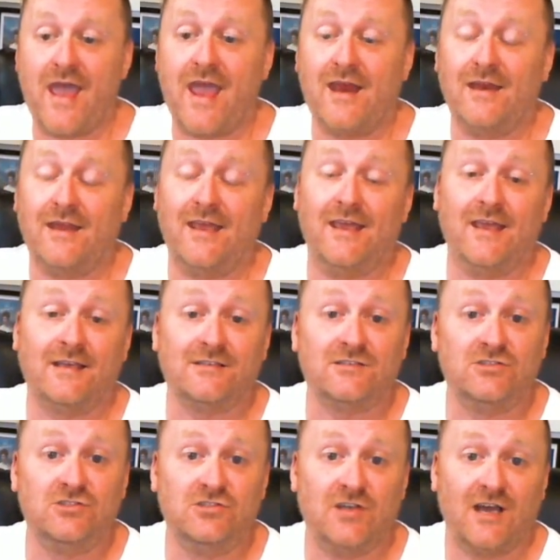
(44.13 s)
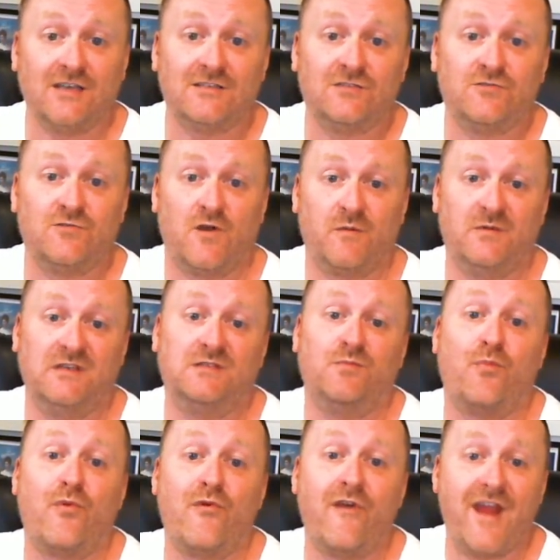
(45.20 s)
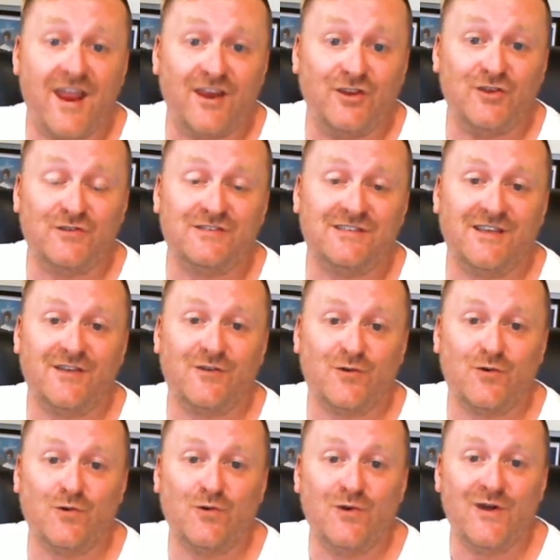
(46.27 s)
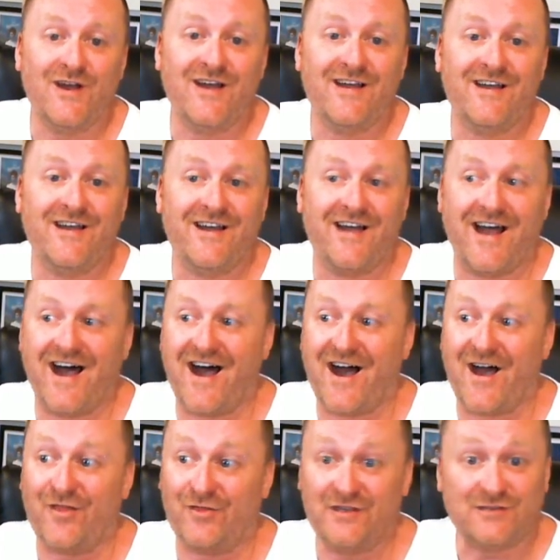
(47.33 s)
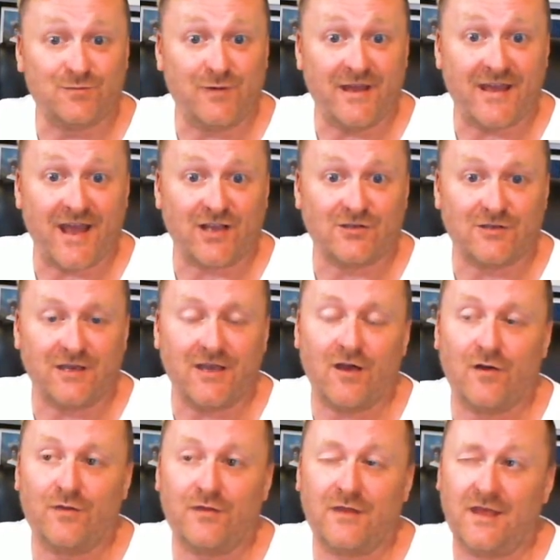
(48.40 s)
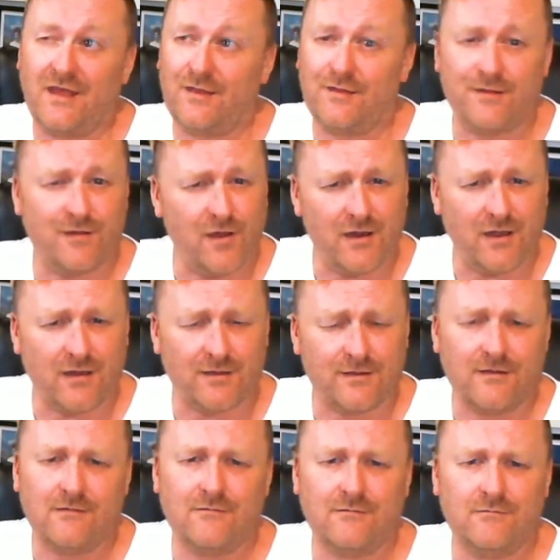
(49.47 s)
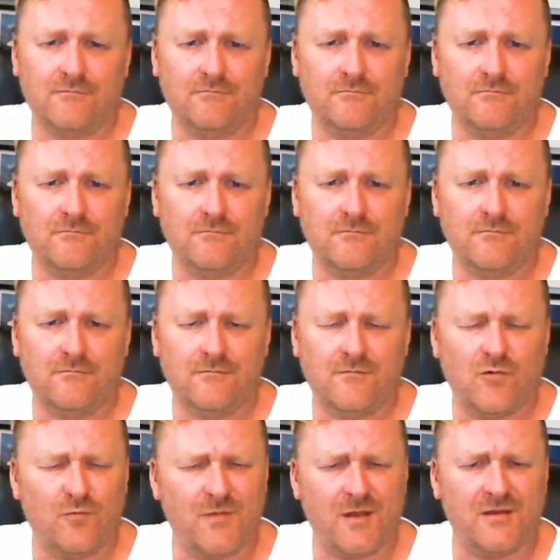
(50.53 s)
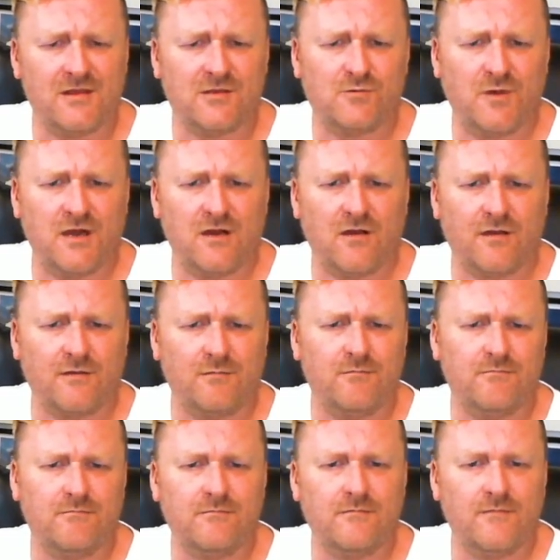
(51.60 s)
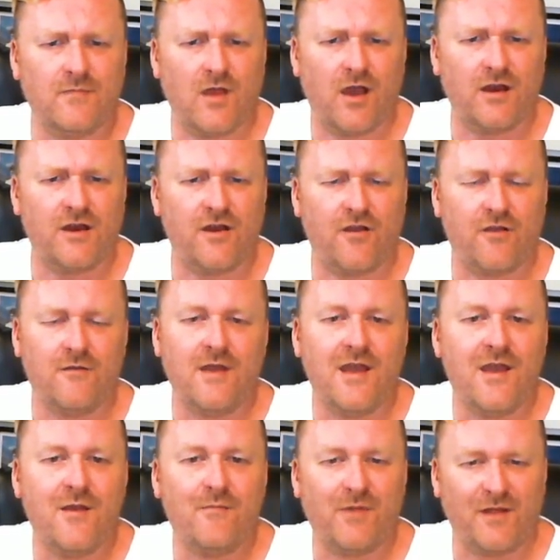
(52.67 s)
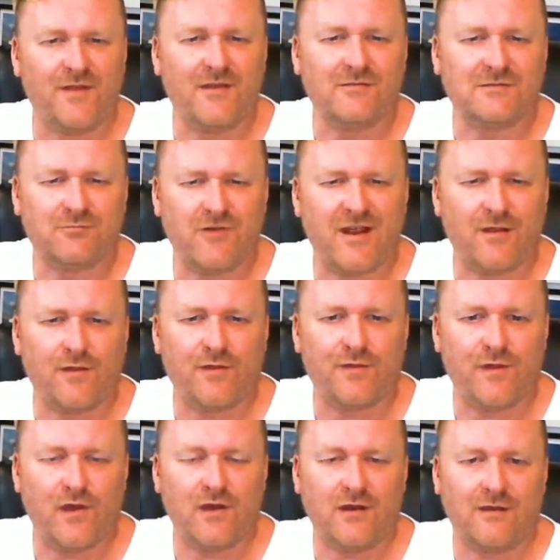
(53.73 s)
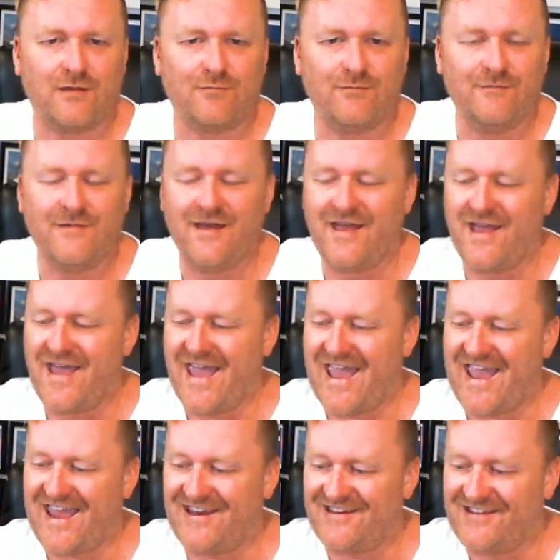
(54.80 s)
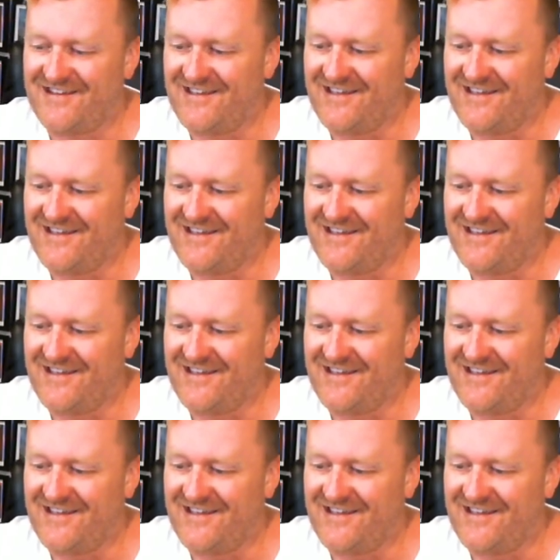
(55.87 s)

and he has just dropped his brand new single this week, actually, on the 30th, maybe the 29th, I don't know, but I think it was around the 30th. And